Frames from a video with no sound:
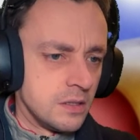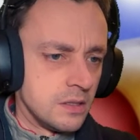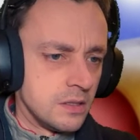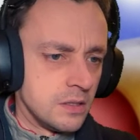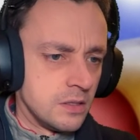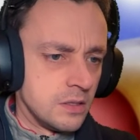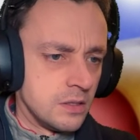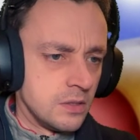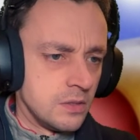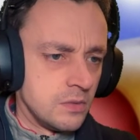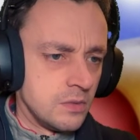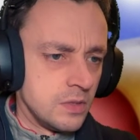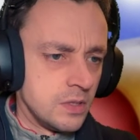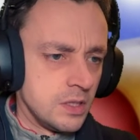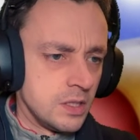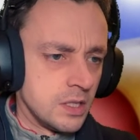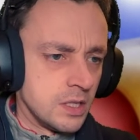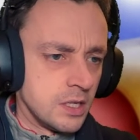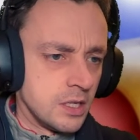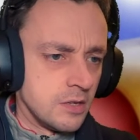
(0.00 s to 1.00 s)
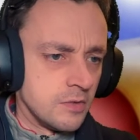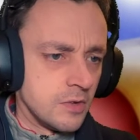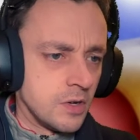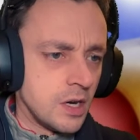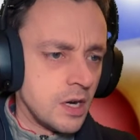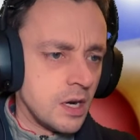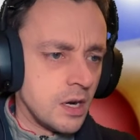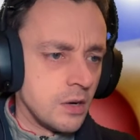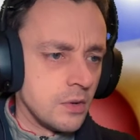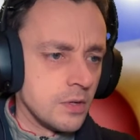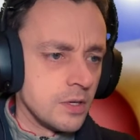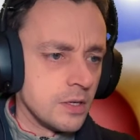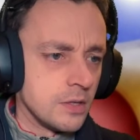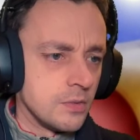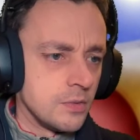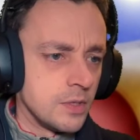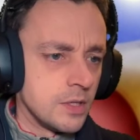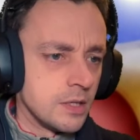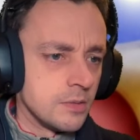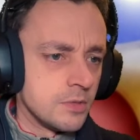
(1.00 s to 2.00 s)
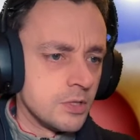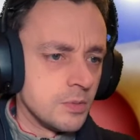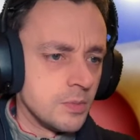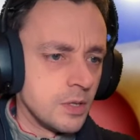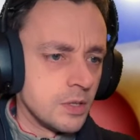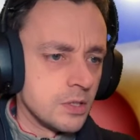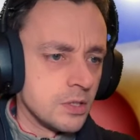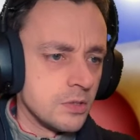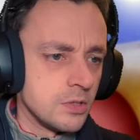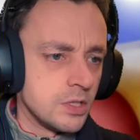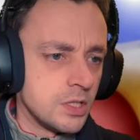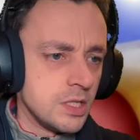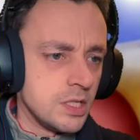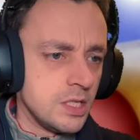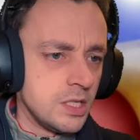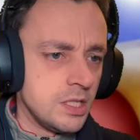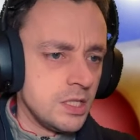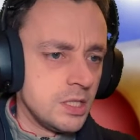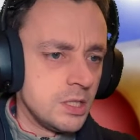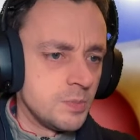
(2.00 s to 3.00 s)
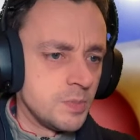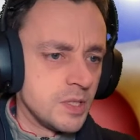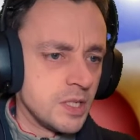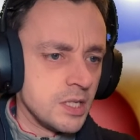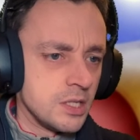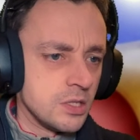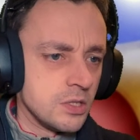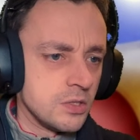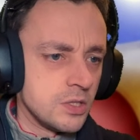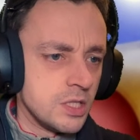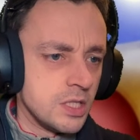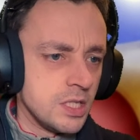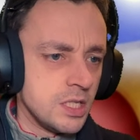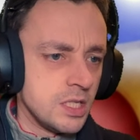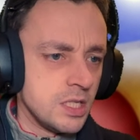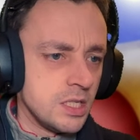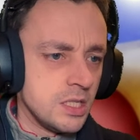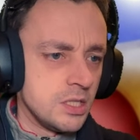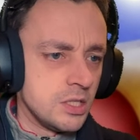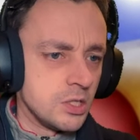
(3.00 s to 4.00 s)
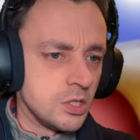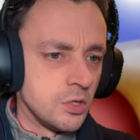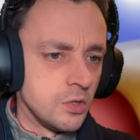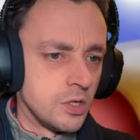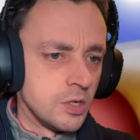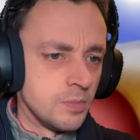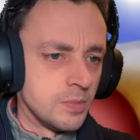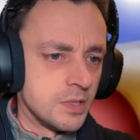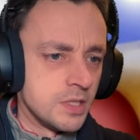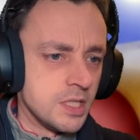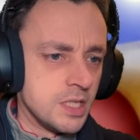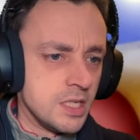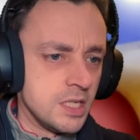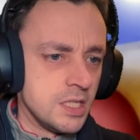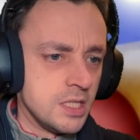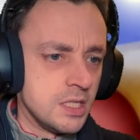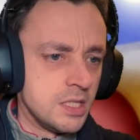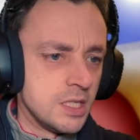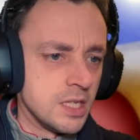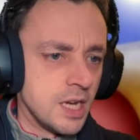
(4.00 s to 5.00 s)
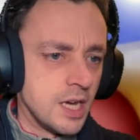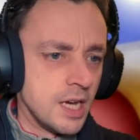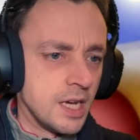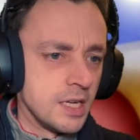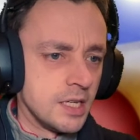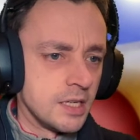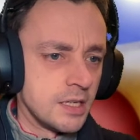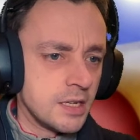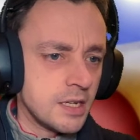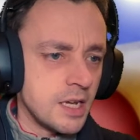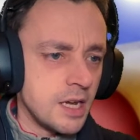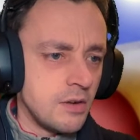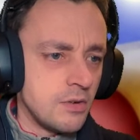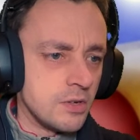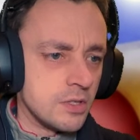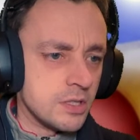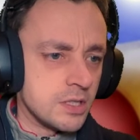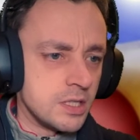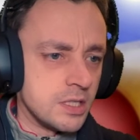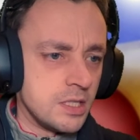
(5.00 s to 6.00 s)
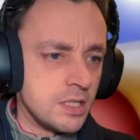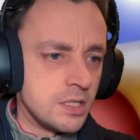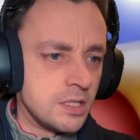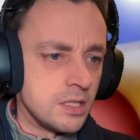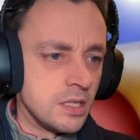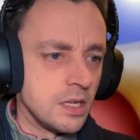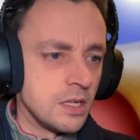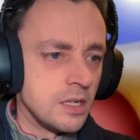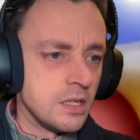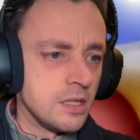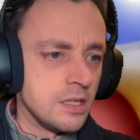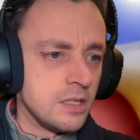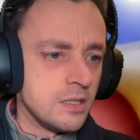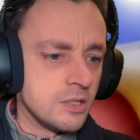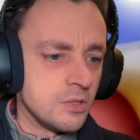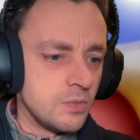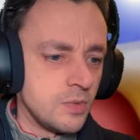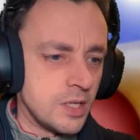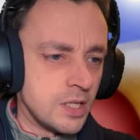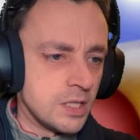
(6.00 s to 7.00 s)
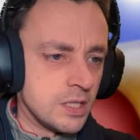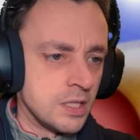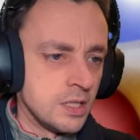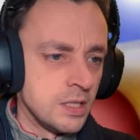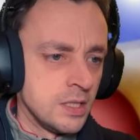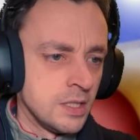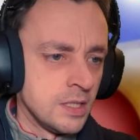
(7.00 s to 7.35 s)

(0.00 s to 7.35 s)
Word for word: We have we have tomato seeds, potato seeds, cucumber seeds, and carrot seeds. None of these are wheat.